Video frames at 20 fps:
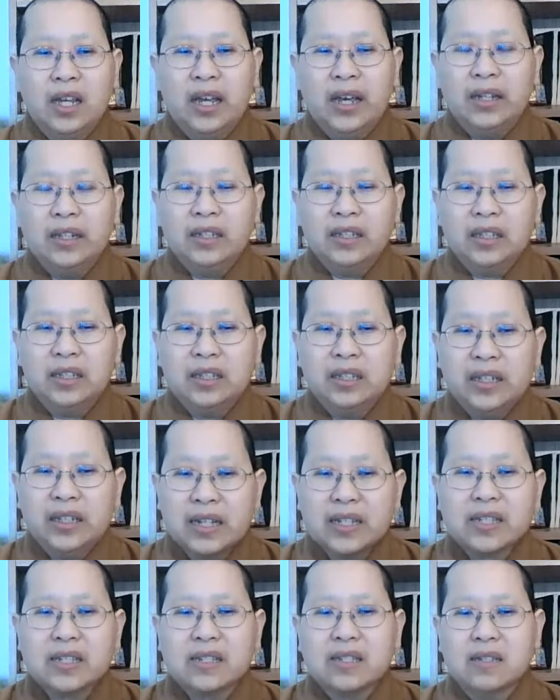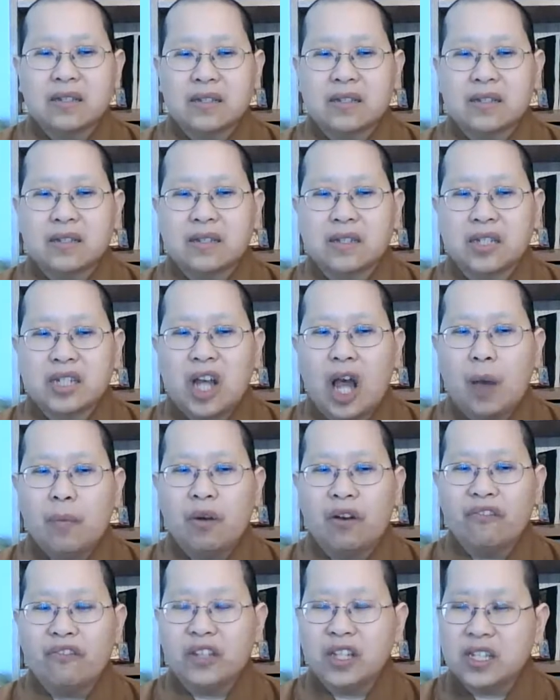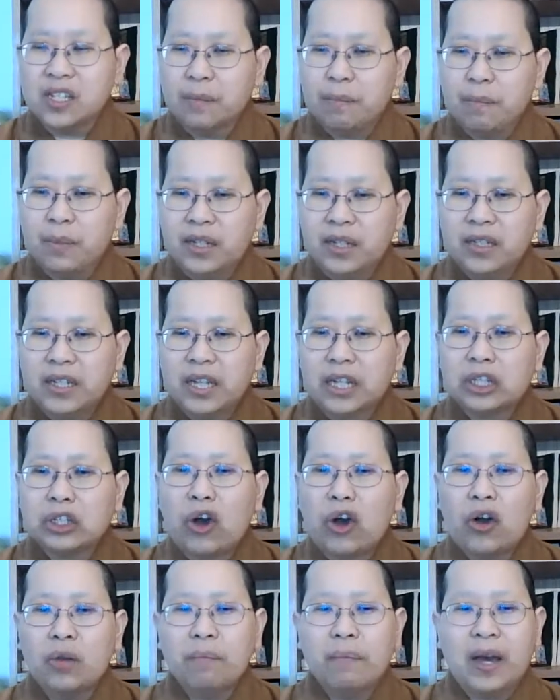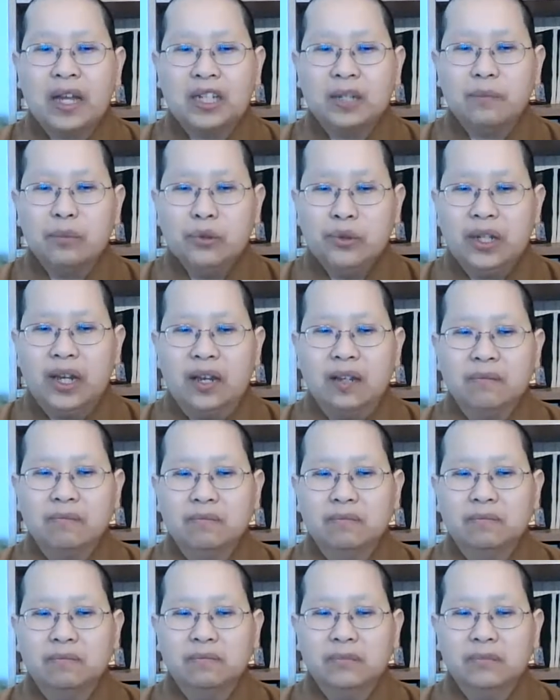And the next type of discipline that taught by the Buddha